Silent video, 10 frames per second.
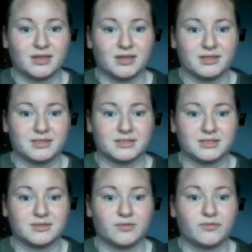this
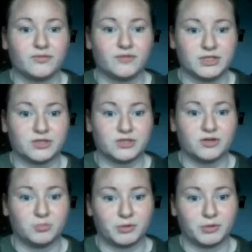is
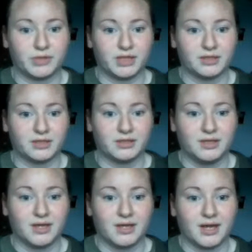physical bullying
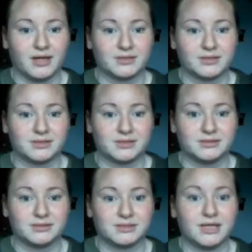and
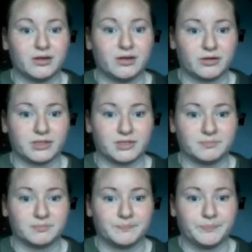terrorism,